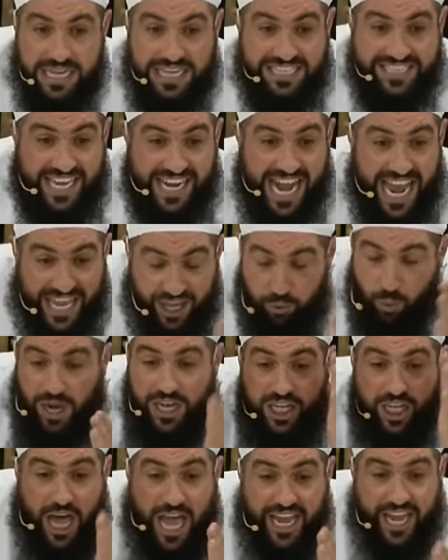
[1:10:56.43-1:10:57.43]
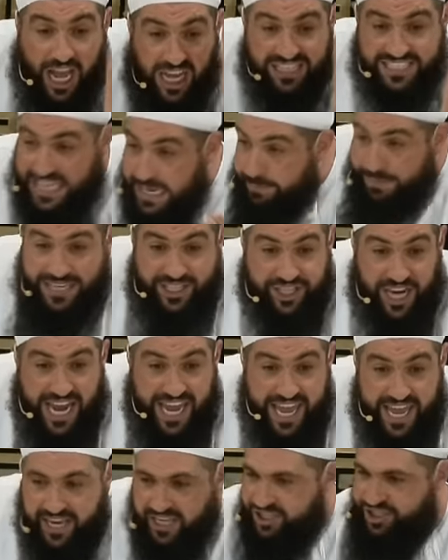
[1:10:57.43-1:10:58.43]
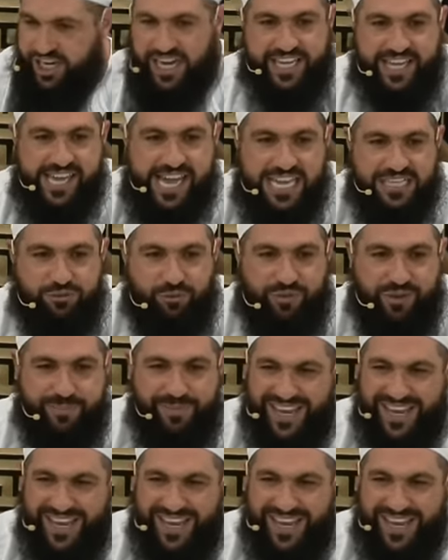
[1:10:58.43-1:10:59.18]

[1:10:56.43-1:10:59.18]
Today, wallah, I see mashaykh shaking hands with women.